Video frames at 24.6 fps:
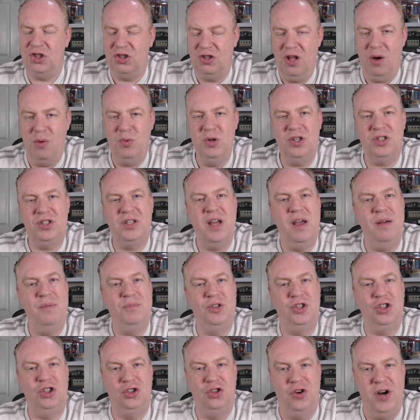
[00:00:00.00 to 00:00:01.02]
I wouldn't say I'm
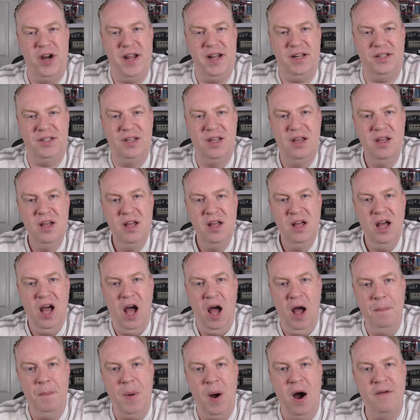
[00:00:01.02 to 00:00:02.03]
strict,
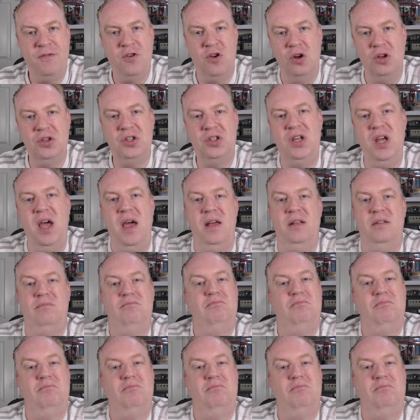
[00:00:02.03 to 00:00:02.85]
but I've got set